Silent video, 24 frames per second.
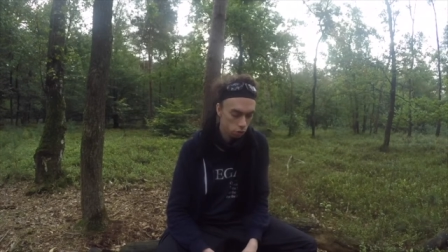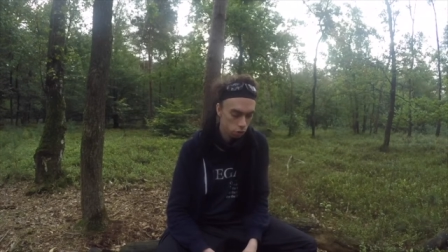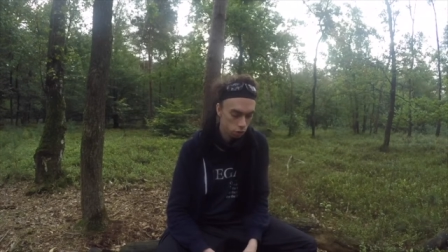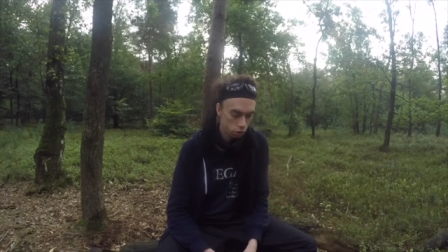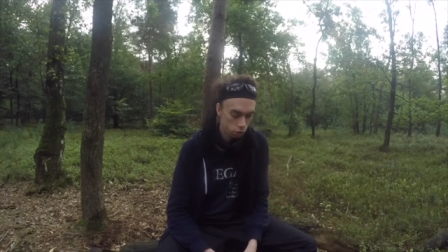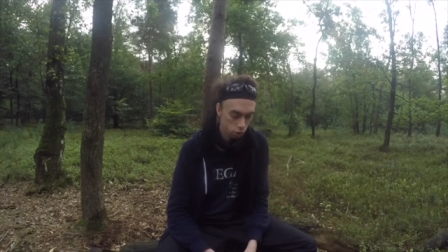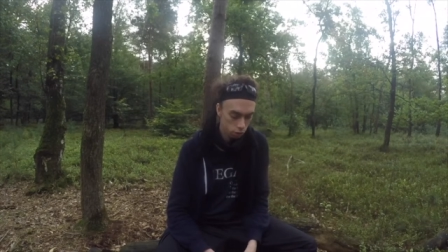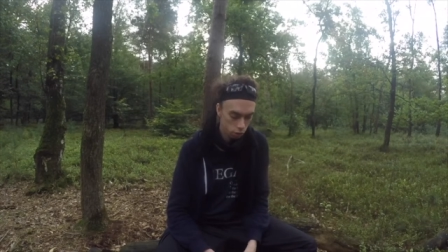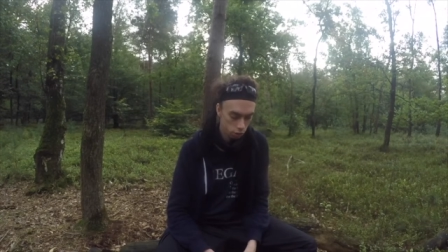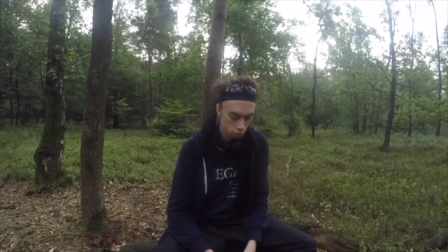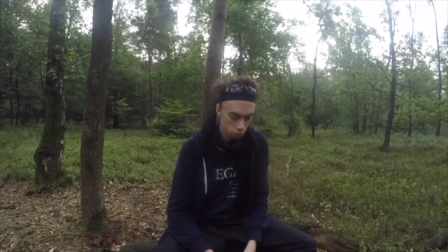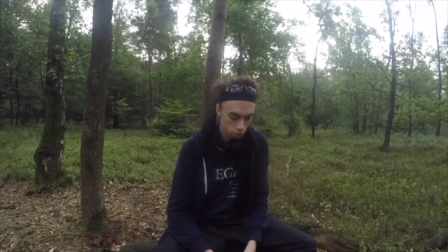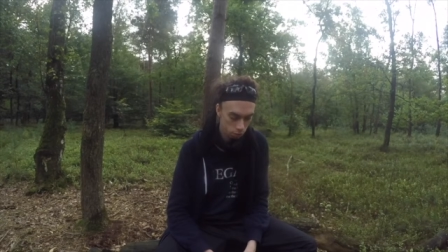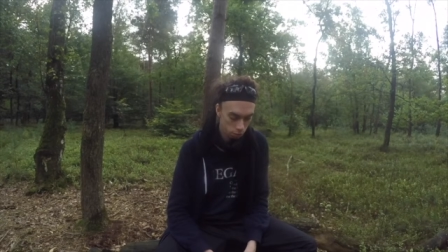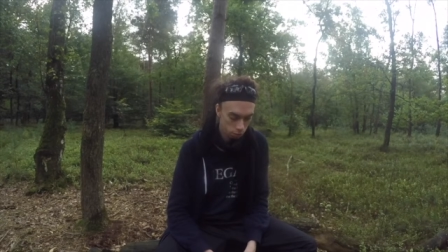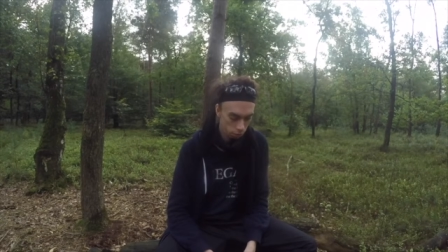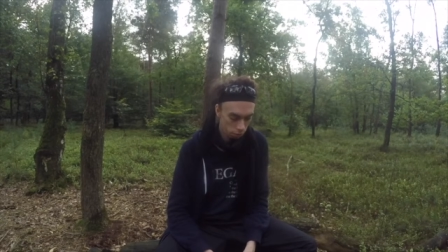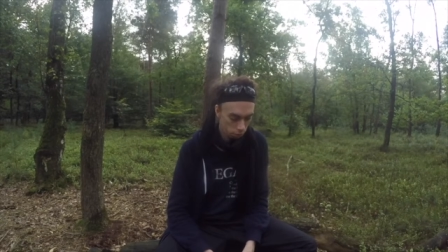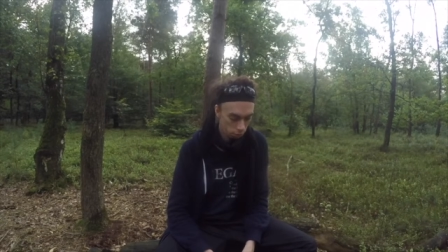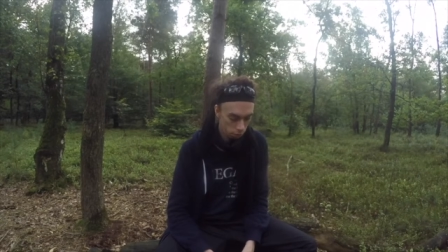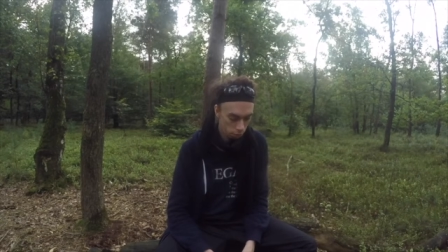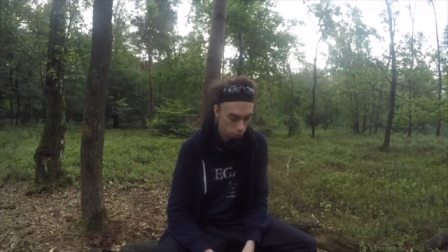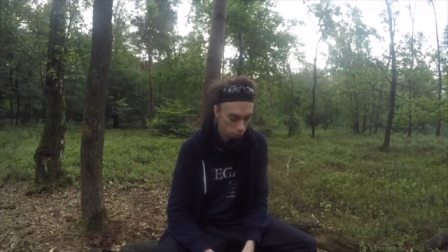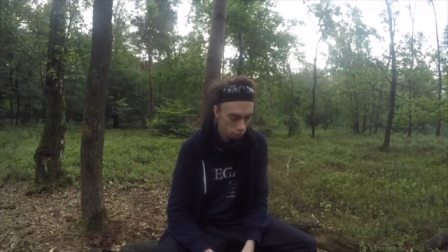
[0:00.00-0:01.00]
Uh,
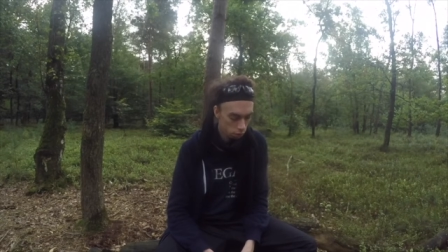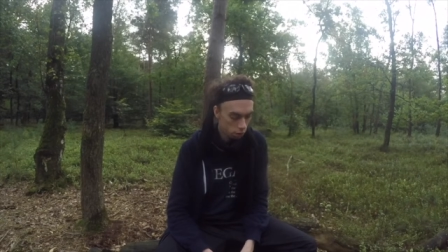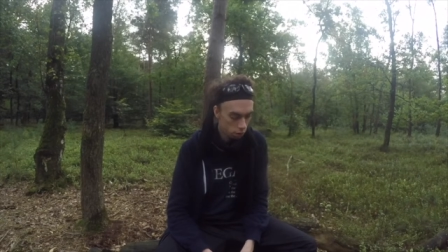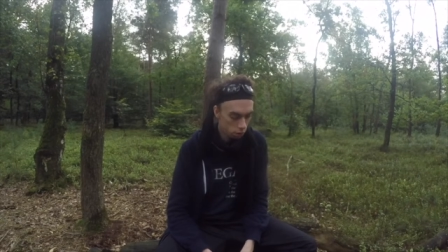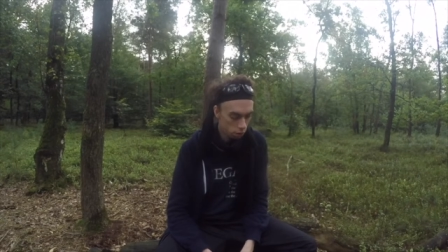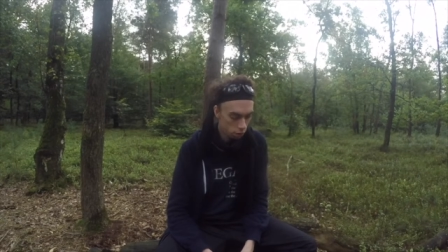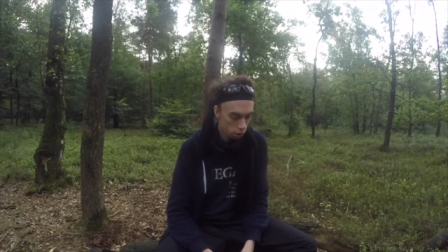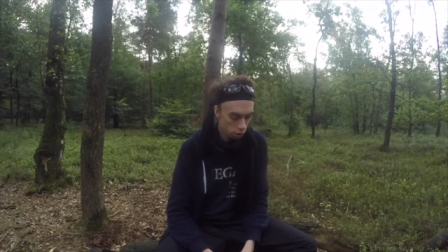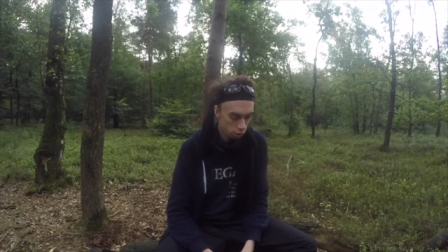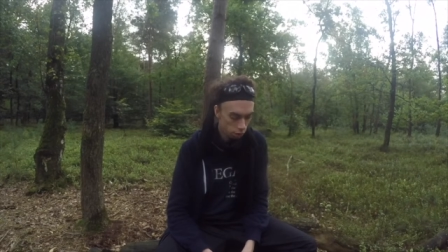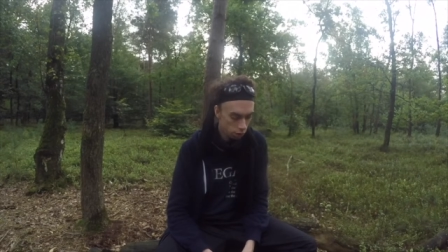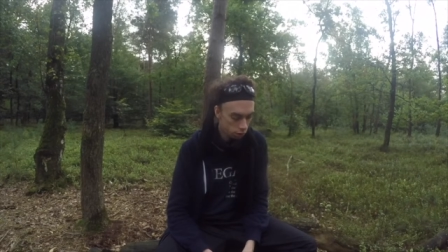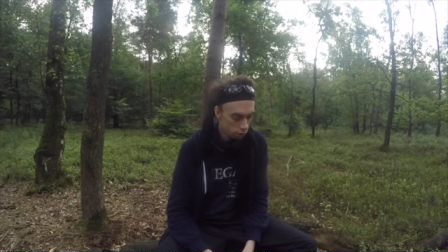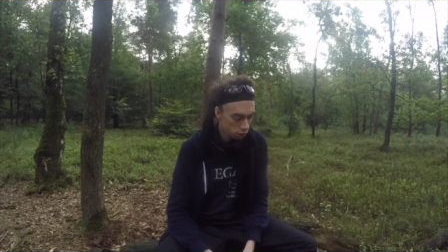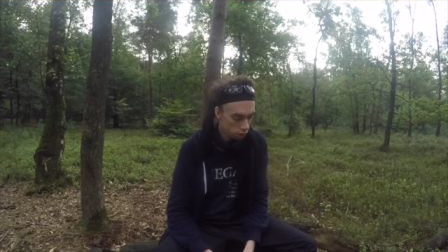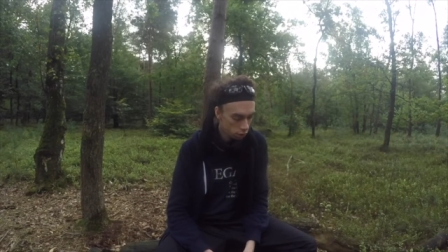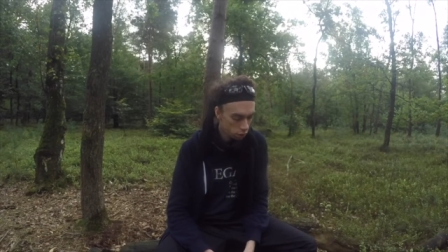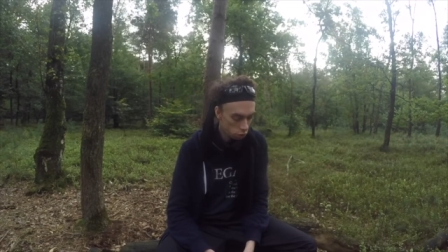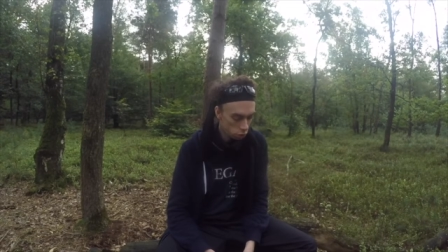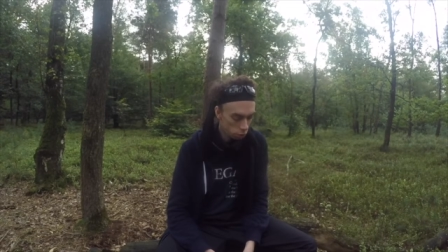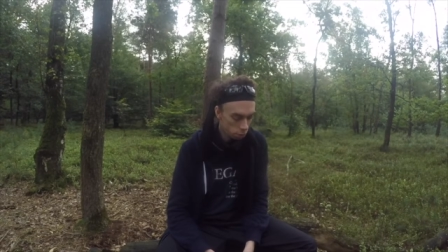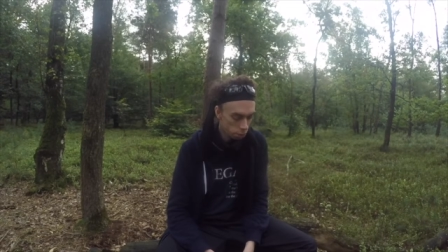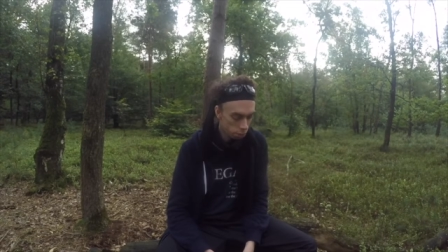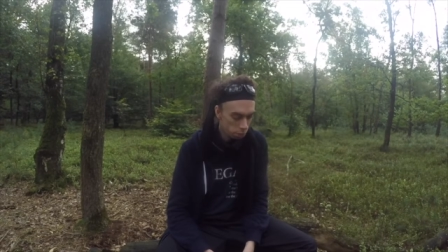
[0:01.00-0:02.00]
I found
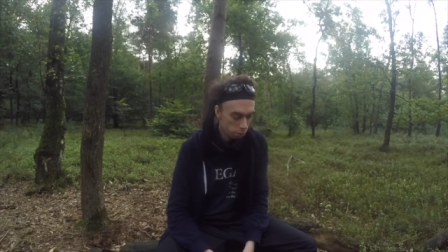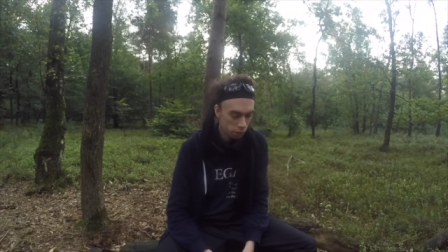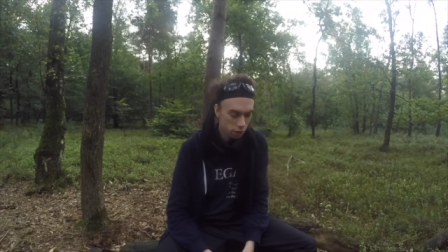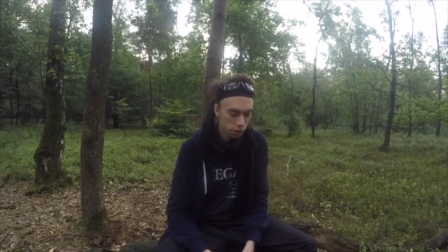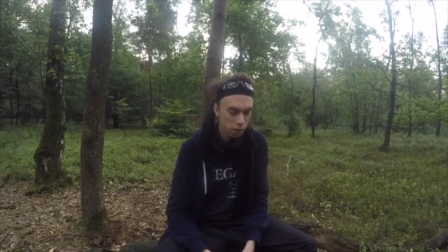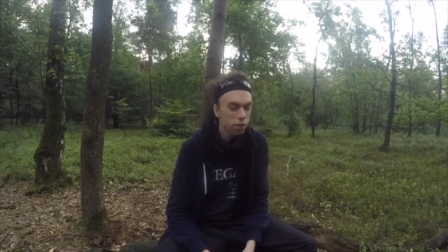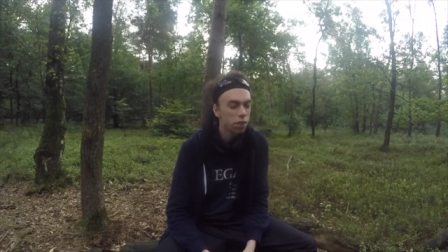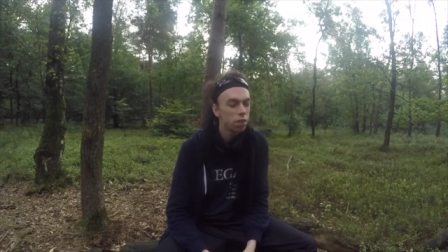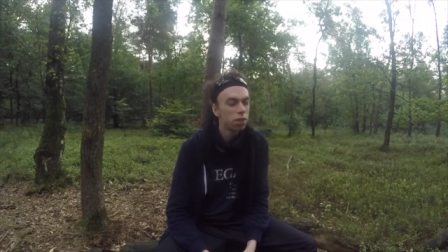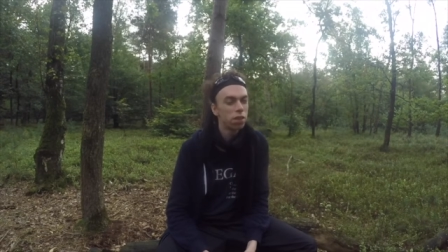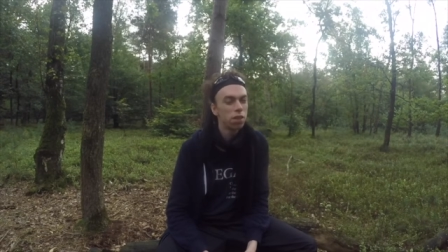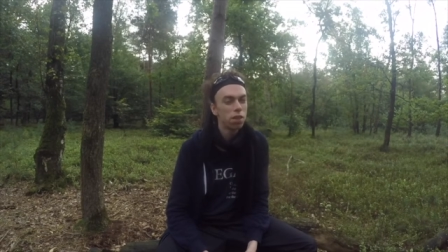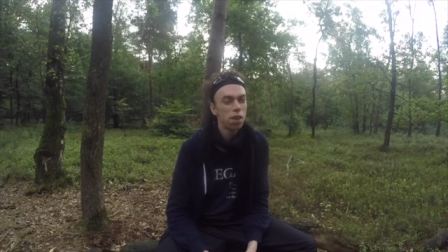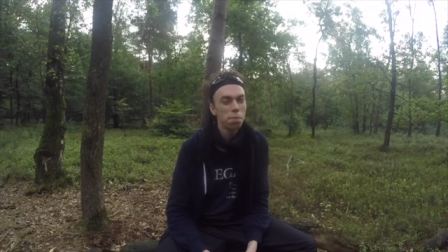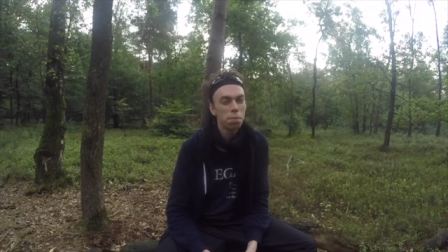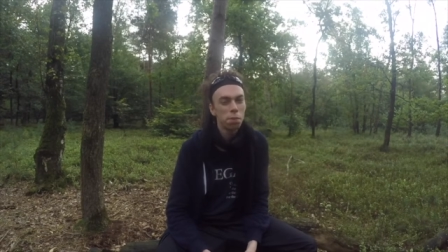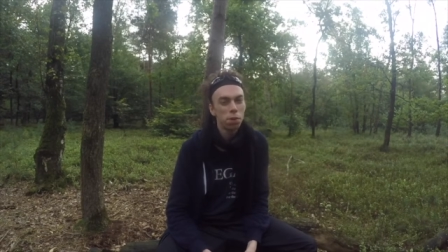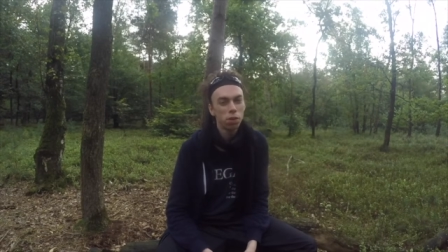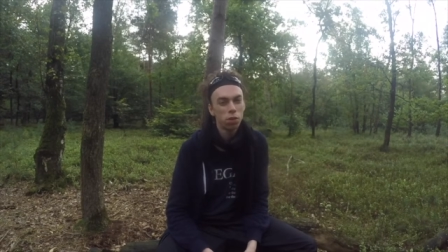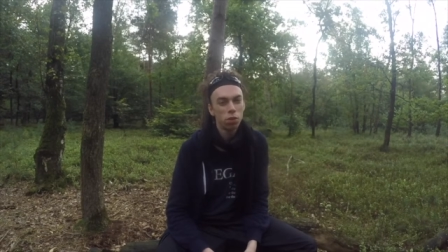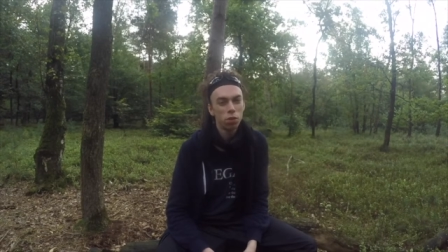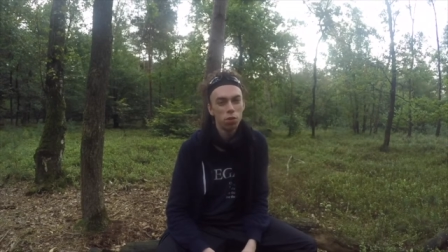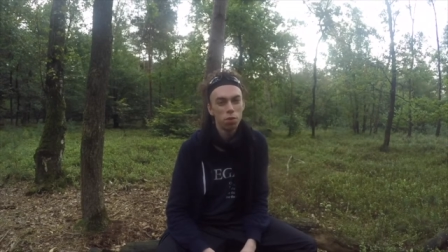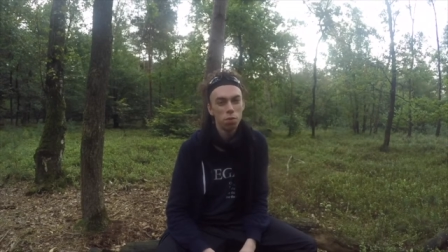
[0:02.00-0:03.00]
not so pretty
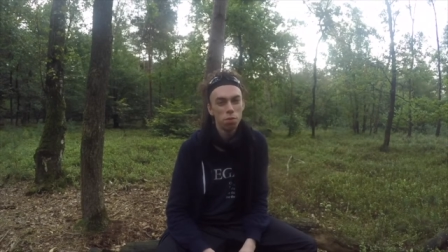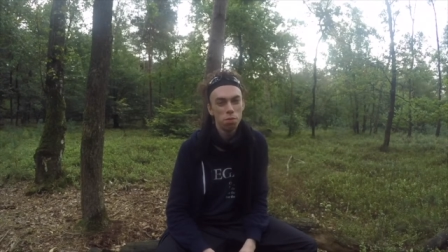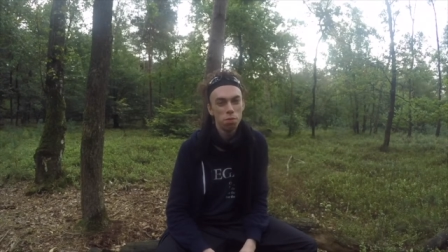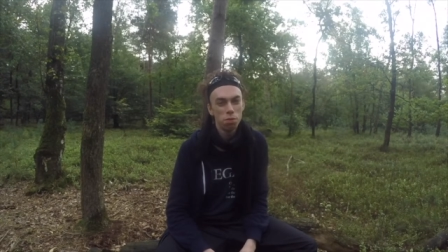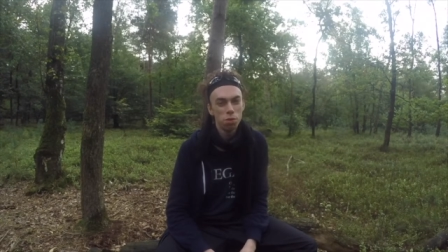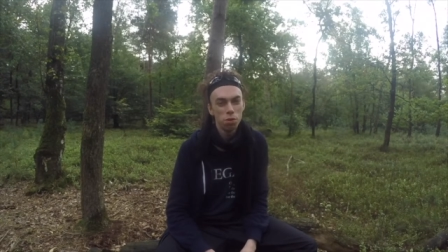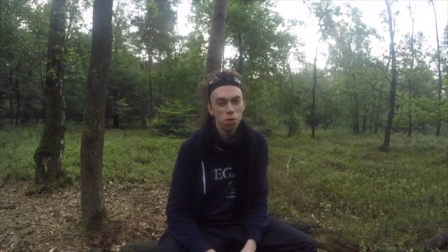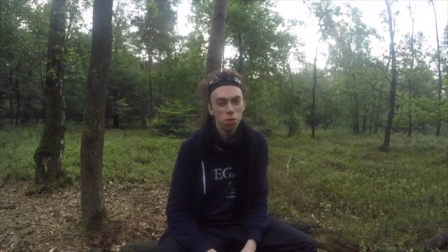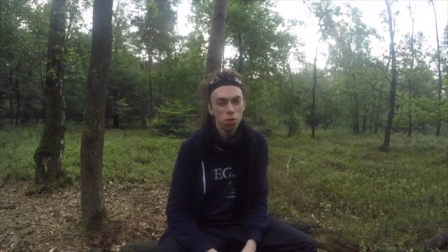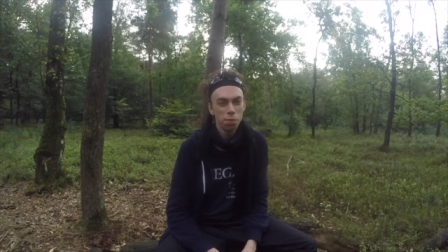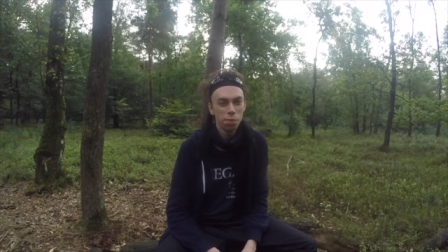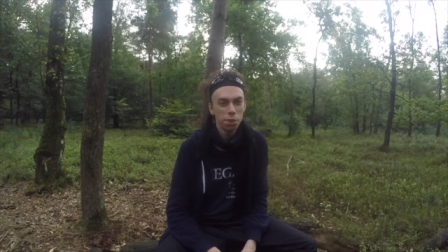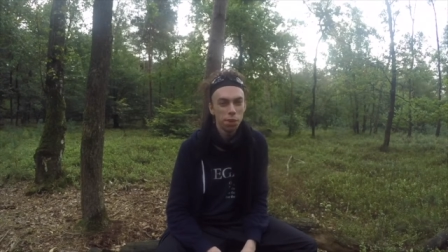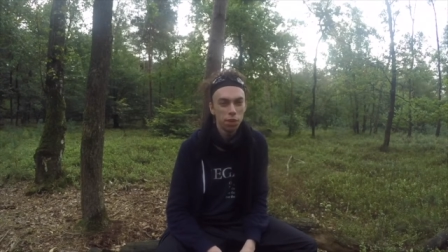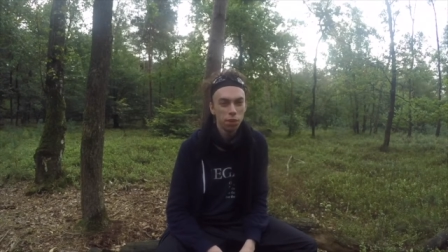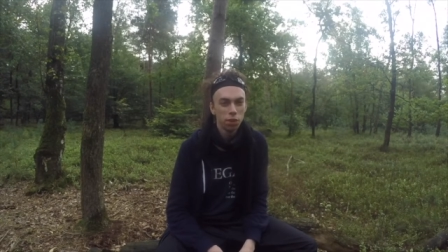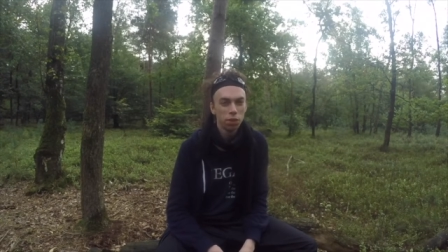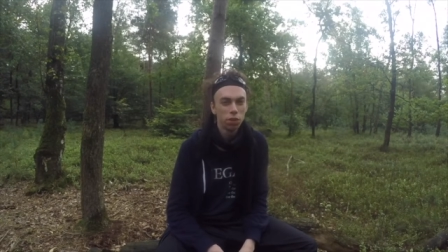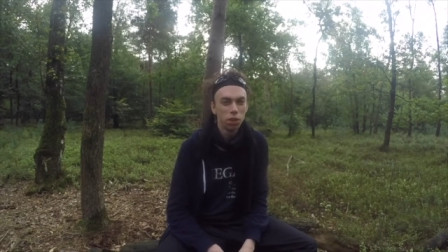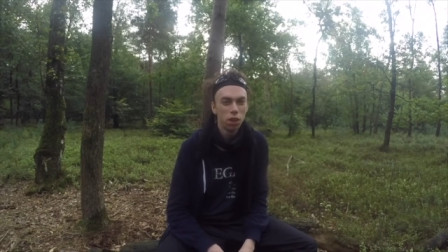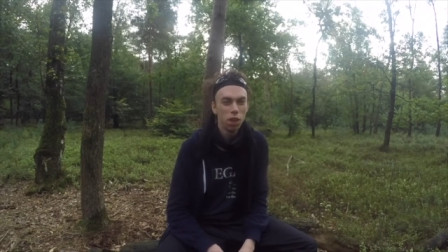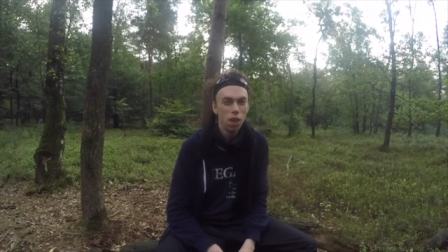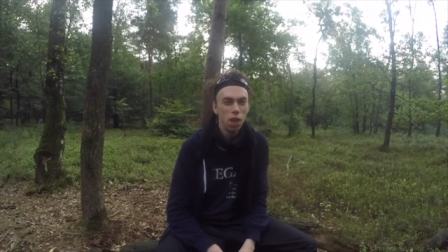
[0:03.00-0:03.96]
topic to talk about,